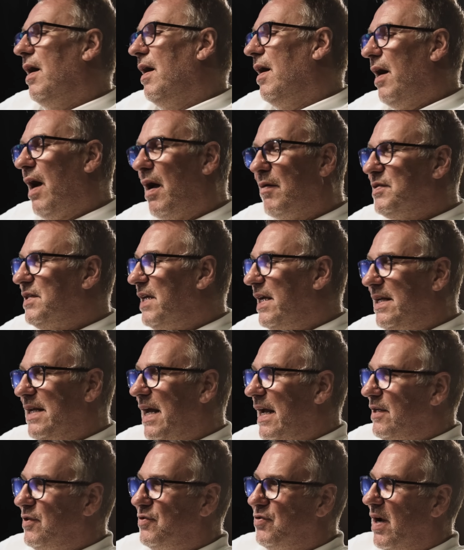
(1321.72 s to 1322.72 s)
Uh, I've seen
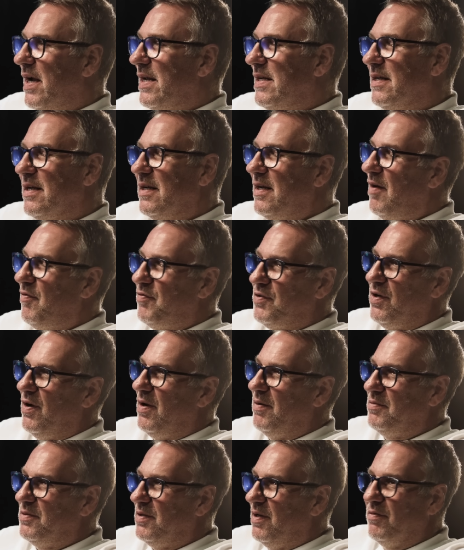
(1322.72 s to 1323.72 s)
that in training enough
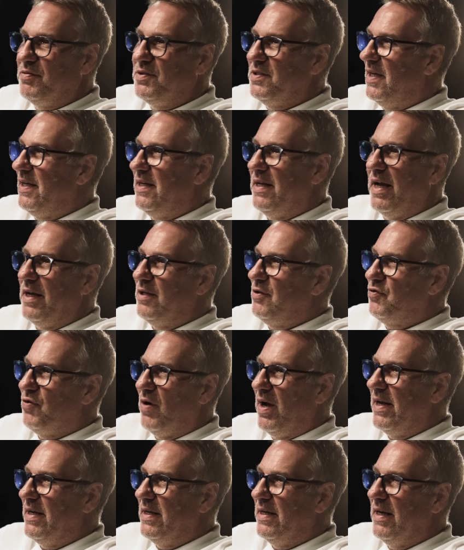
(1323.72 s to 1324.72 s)
times. I've seen that in
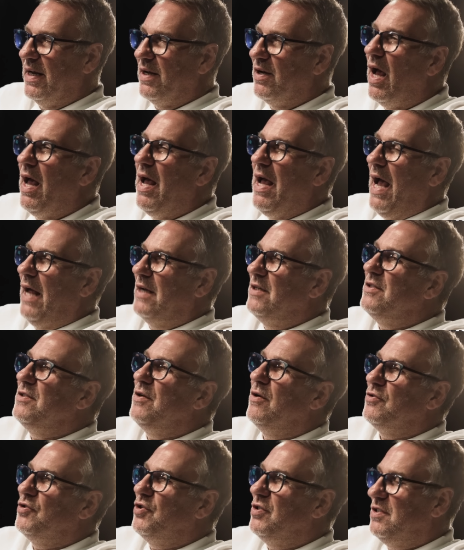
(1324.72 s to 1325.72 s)
training, and and
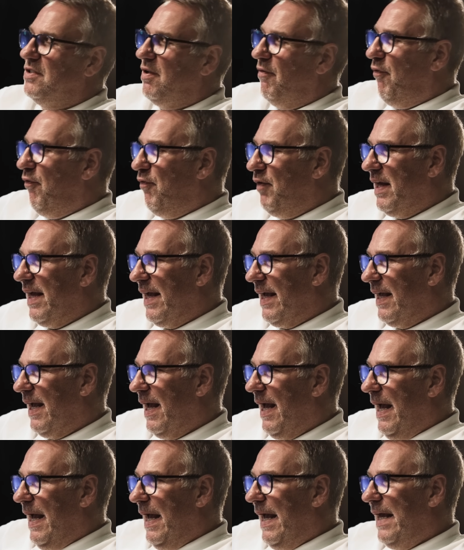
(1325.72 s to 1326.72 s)
not just a
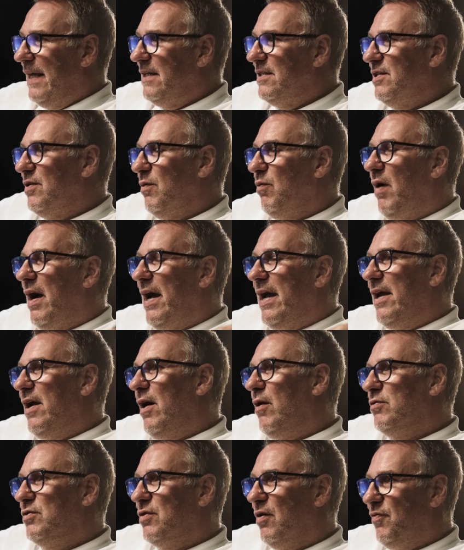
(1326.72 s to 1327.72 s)
flick. It's the way he
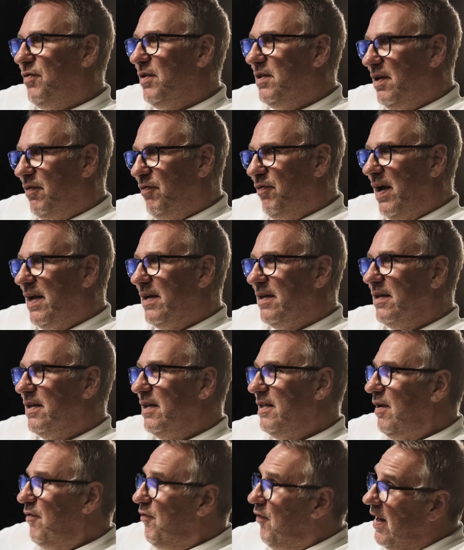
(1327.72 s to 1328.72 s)
holds off the defender.
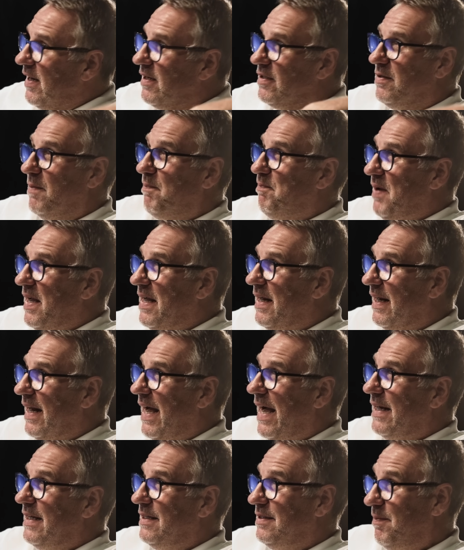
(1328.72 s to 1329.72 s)
The defender's a big
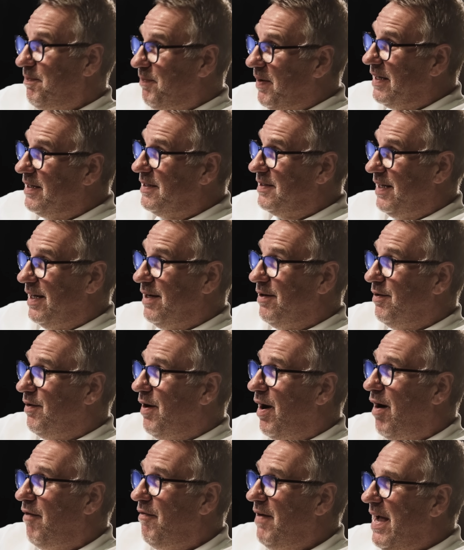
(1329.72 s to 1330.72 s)
lad. He's a big
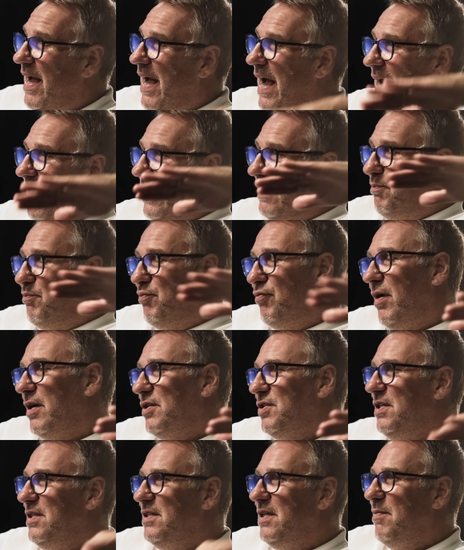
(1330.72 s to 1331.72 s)
centre half, and he
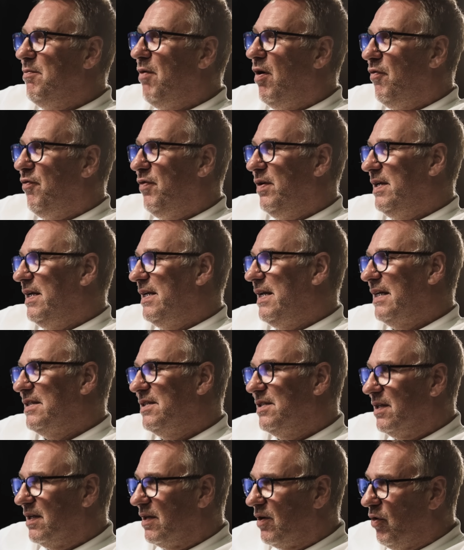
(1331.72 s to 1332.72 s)
brushes him off, and then
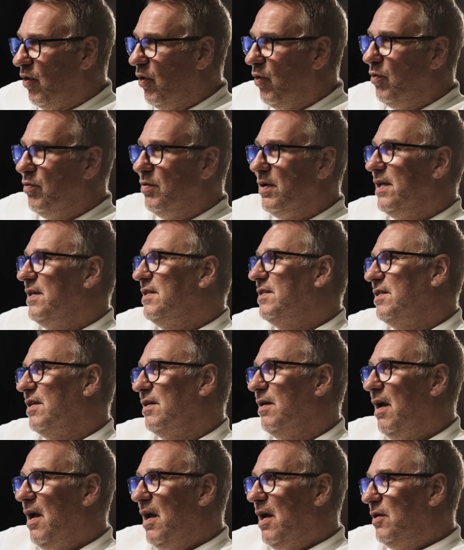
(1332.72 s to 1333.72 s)
has the coolness
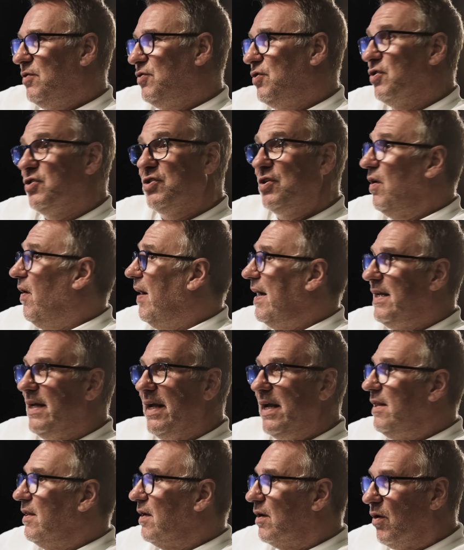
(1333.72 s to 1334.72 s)
to just slide
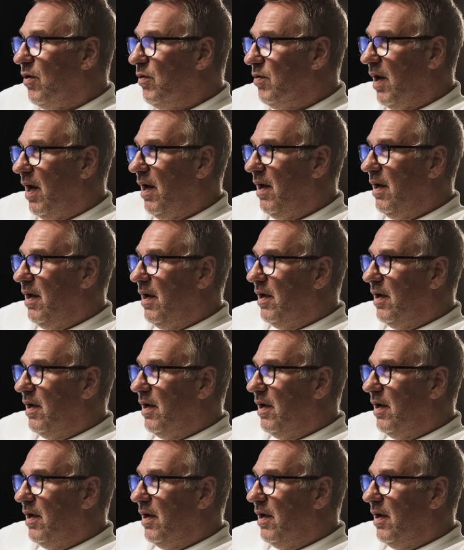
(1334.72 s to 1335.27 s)
it in the corner.